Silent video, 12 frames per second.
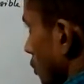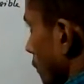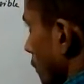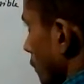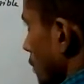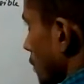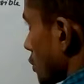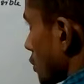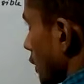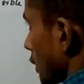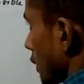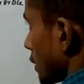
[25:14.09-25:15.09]
So the first
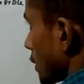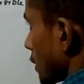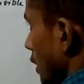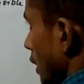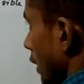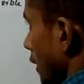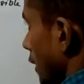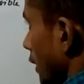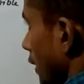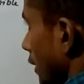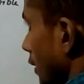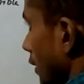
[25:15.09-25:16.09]
one is
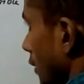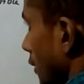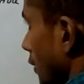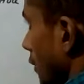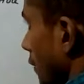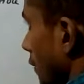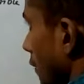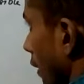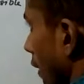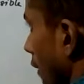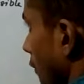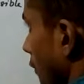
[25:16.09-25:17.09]

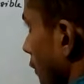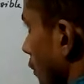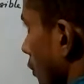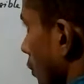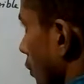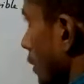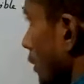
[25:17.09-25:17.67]
105,